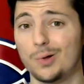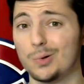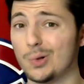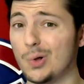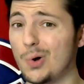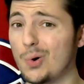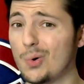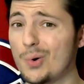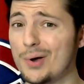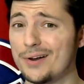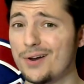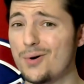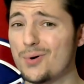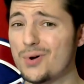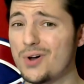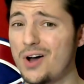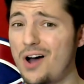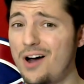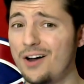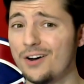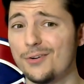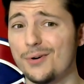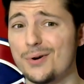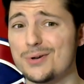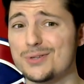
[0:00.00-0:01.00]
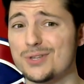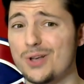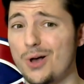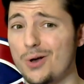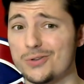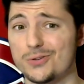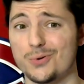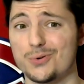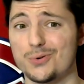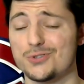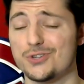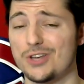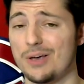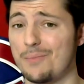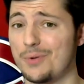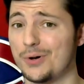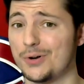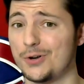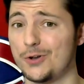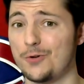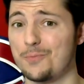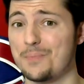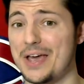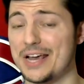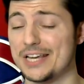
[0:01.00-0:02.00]
Logan O'Connor is also someone
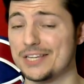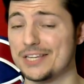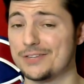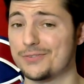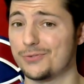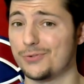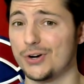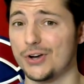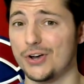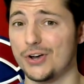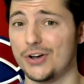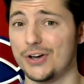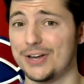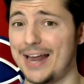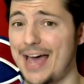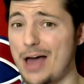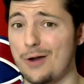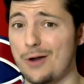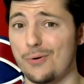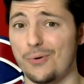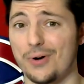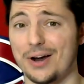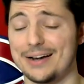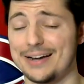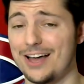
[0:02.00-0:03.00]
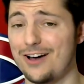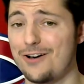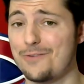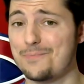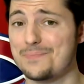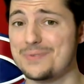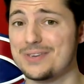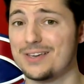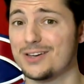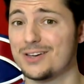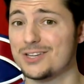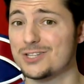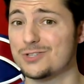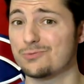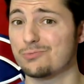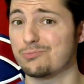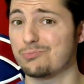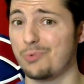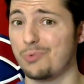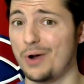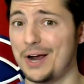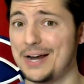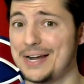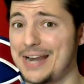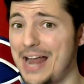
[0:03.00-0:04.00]
who makes for a good ad right now, because
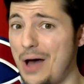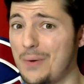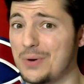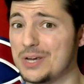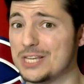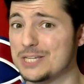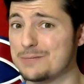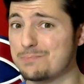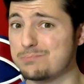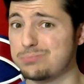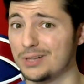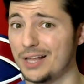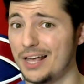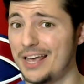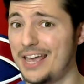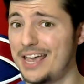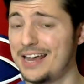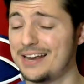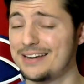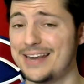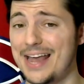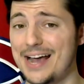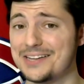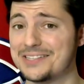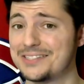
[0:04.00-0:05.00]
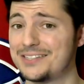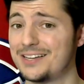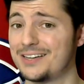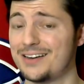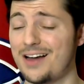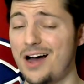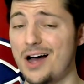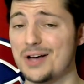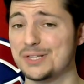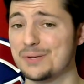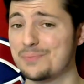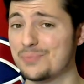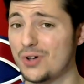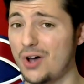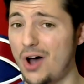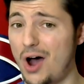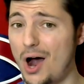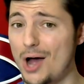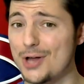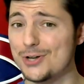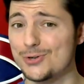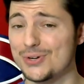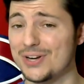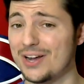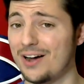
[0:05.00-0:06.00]
right now he's playing next to Nazem
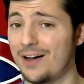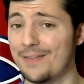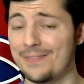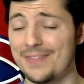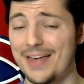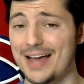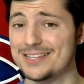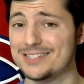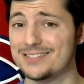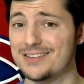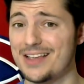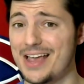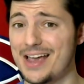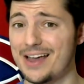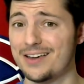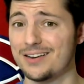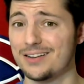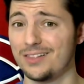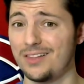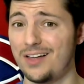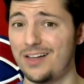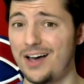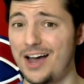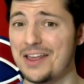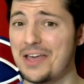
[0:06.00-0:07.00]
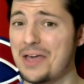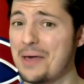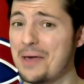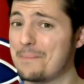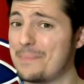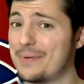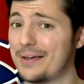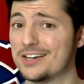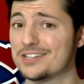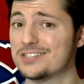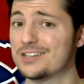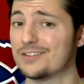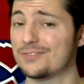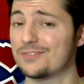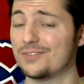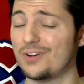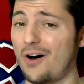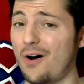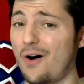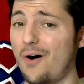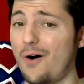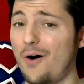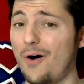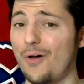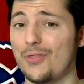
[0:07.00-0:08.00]
Kadri on that second line because of
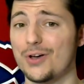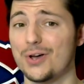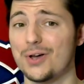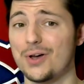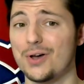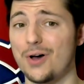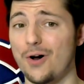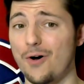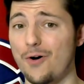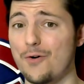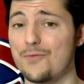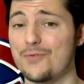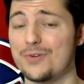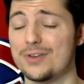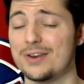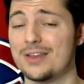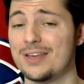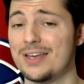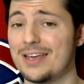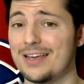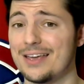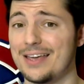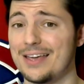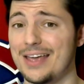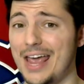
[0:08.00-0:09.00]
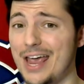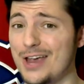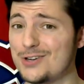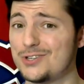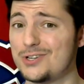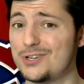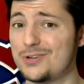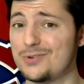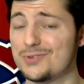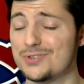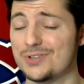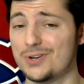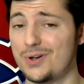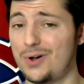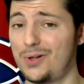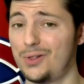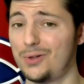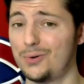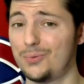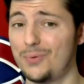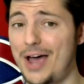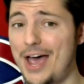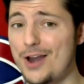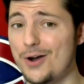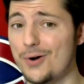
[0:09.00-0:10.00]
all the COVID issues in
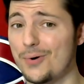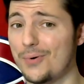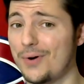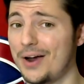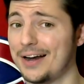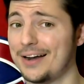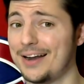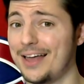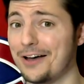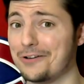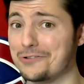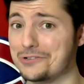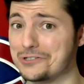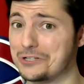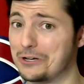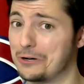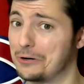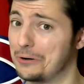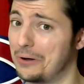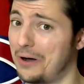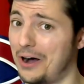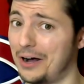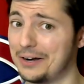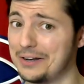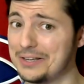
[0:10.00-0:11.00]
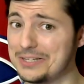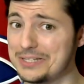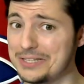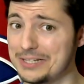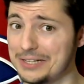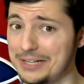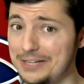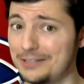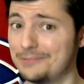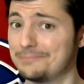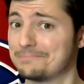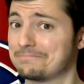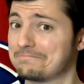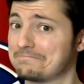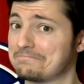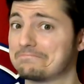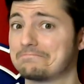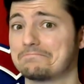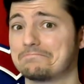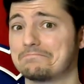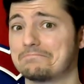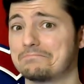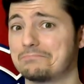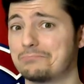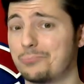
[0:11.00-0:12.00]
Colorado right now. So honestly,
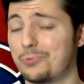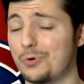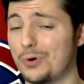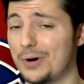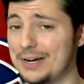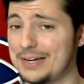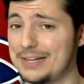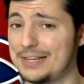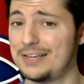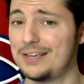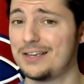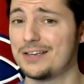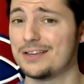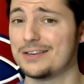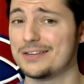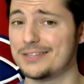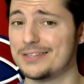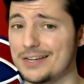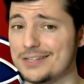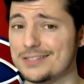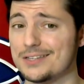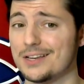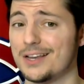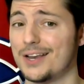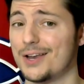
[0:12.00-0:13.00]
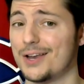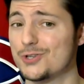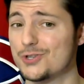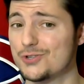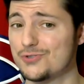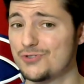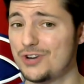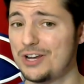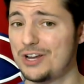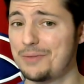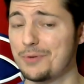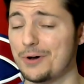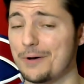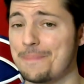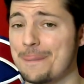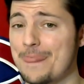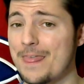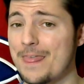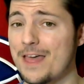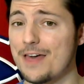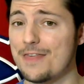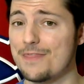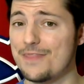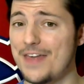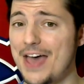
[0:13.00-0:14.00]
pretty decent streamer.
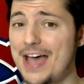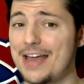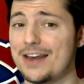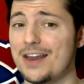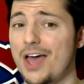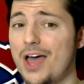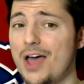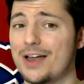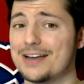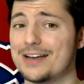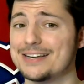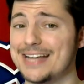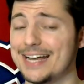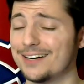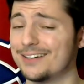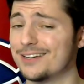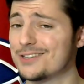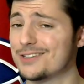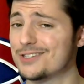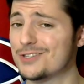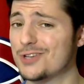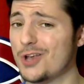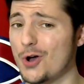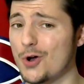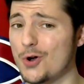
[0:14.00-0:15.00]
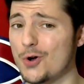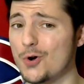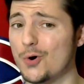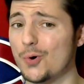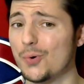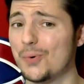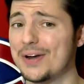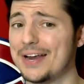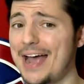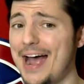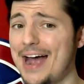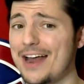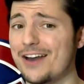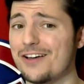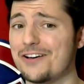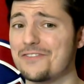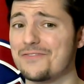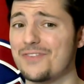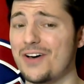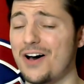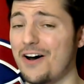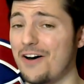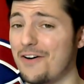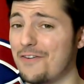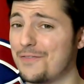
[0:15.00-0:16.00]
Then Denis
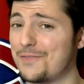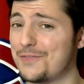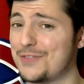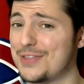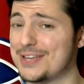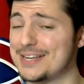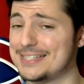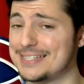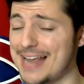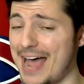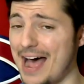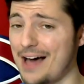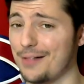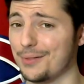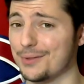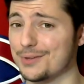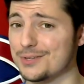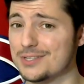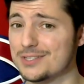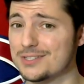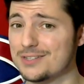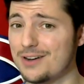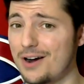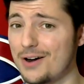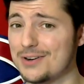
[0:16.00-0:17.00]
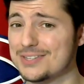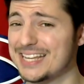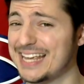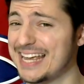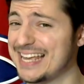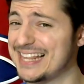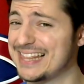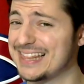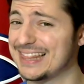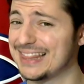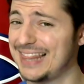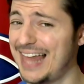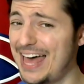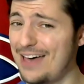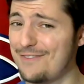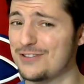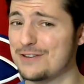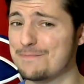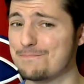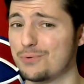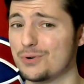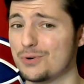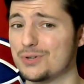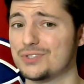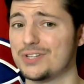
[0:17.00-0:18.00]
Gurianov of the Dallas Stars,
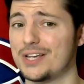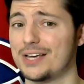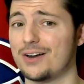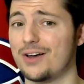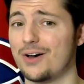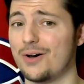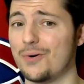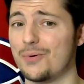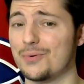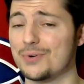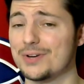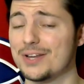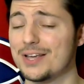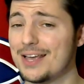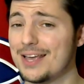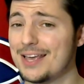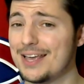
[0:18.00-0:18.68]
11% owned.